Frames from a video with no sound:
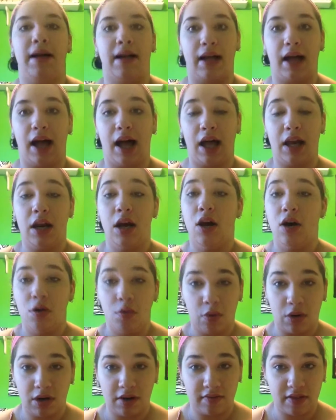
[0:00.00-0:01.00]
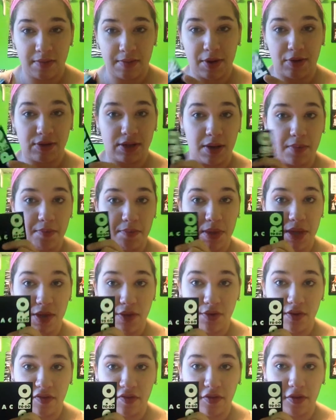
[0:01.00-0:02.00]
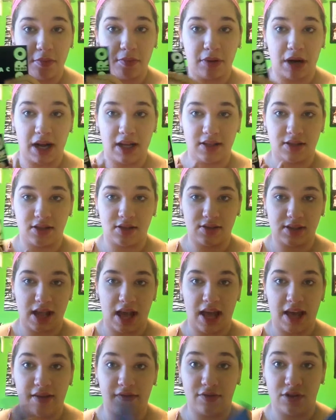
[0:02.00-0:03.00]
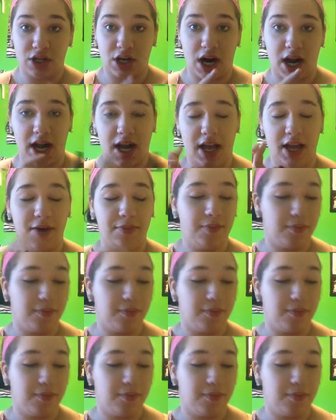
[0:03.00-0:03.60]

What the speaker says: god. One of the most beautiful bronzers I have tried.